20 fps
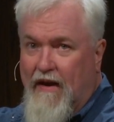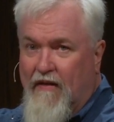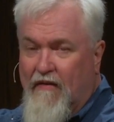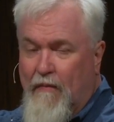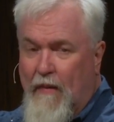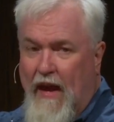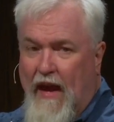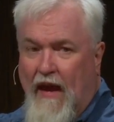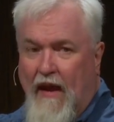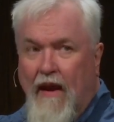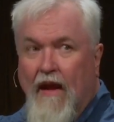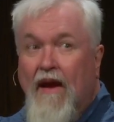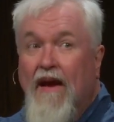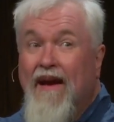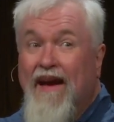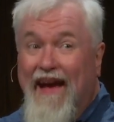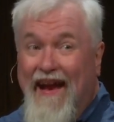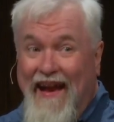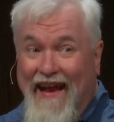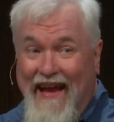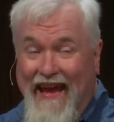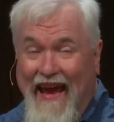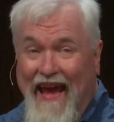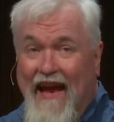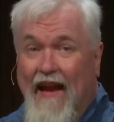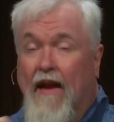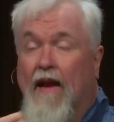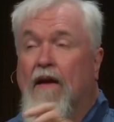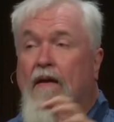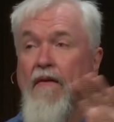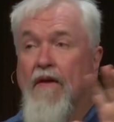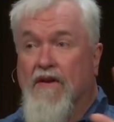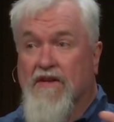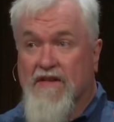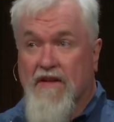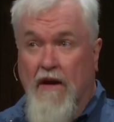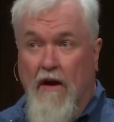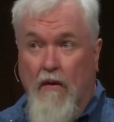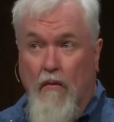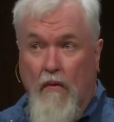of Man. And again,
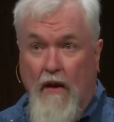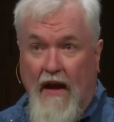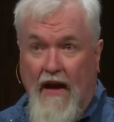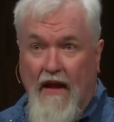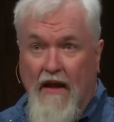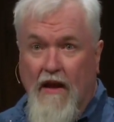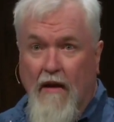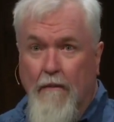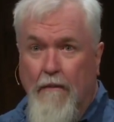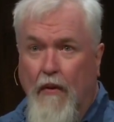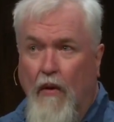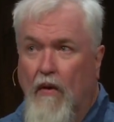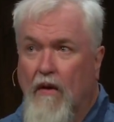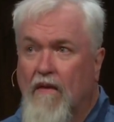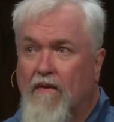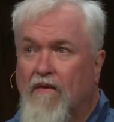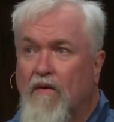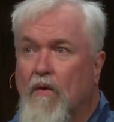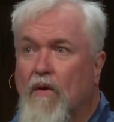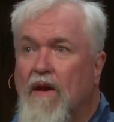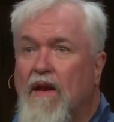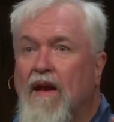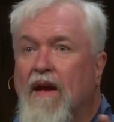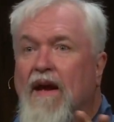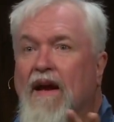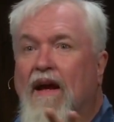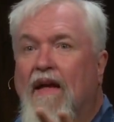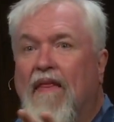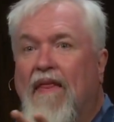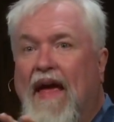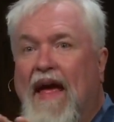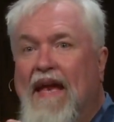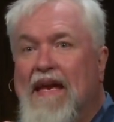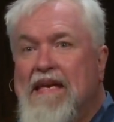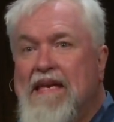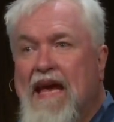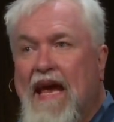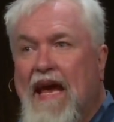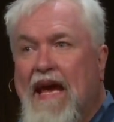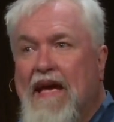there's an already component to it.
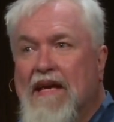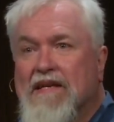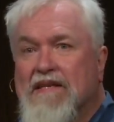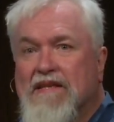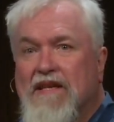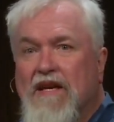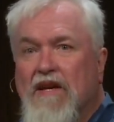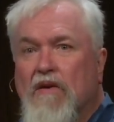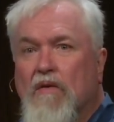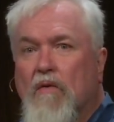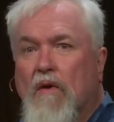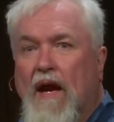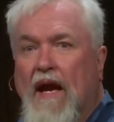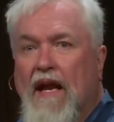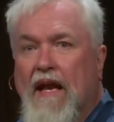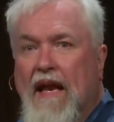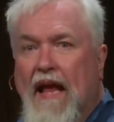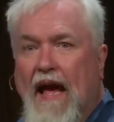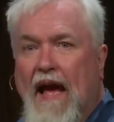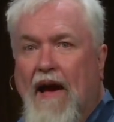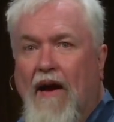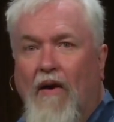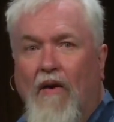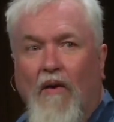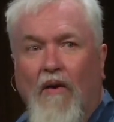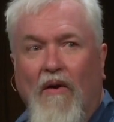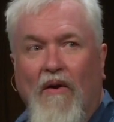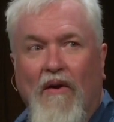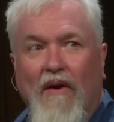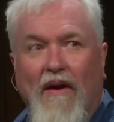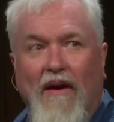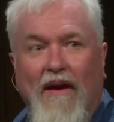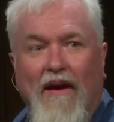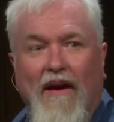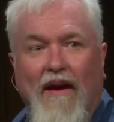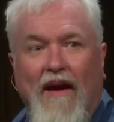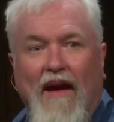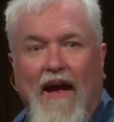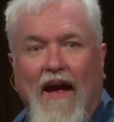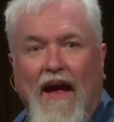That day is here right now,
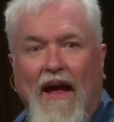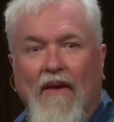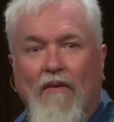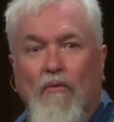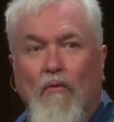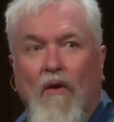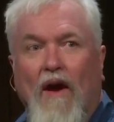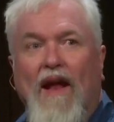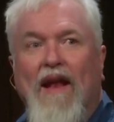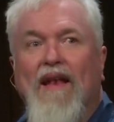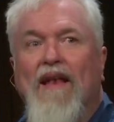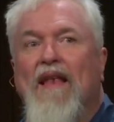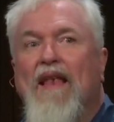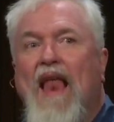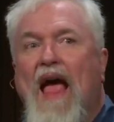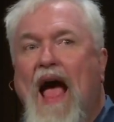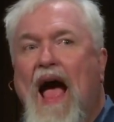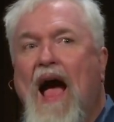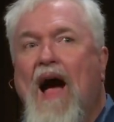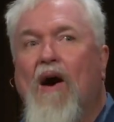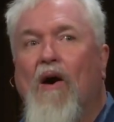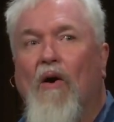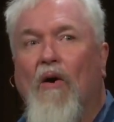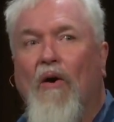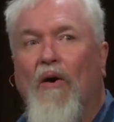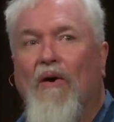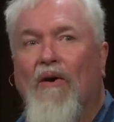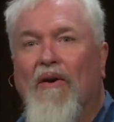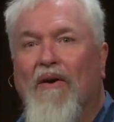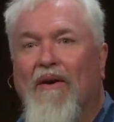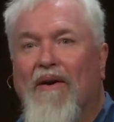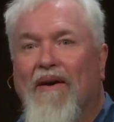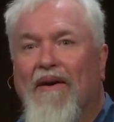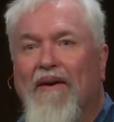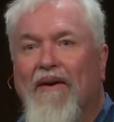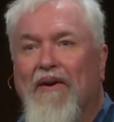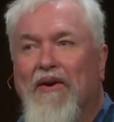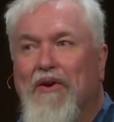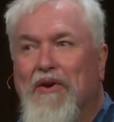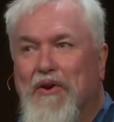and right now
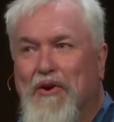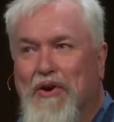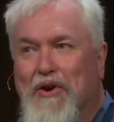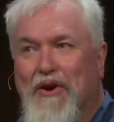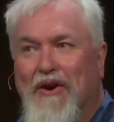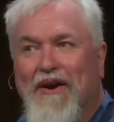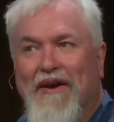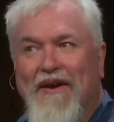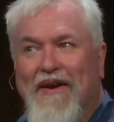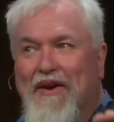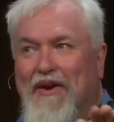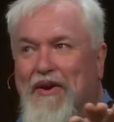you're